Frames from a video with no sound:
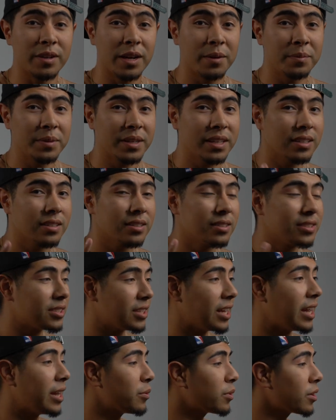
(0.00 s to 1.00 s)
family.
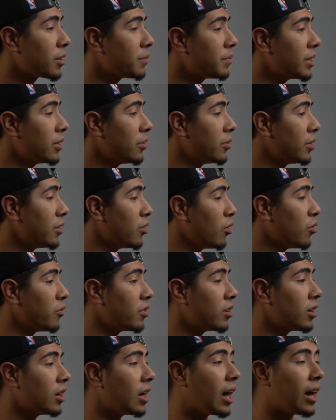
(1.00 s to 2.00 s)
Today we're gonna be going
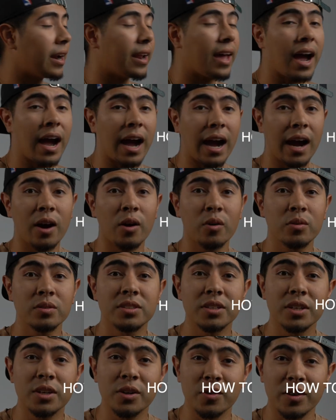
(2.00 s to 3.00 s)
over on how
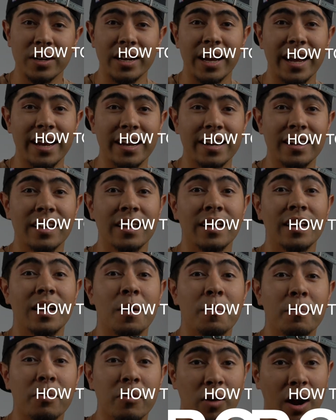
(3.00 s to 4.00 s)
to create
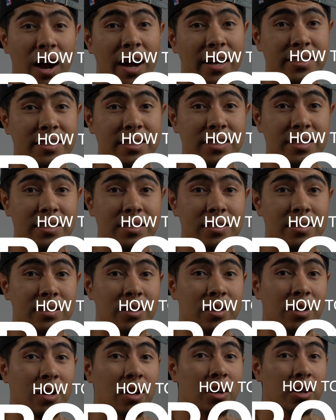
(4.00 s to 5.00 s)
proxies.
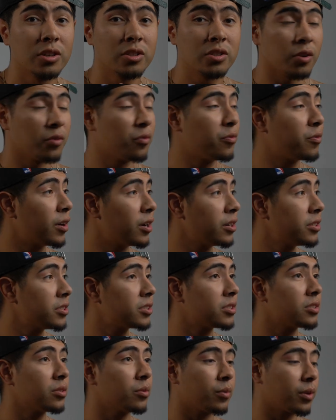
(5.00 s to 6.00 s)
So
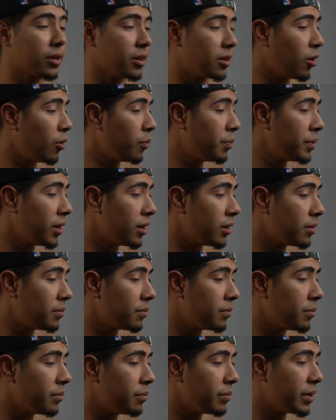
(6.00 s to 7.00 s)
first, we're gonna open up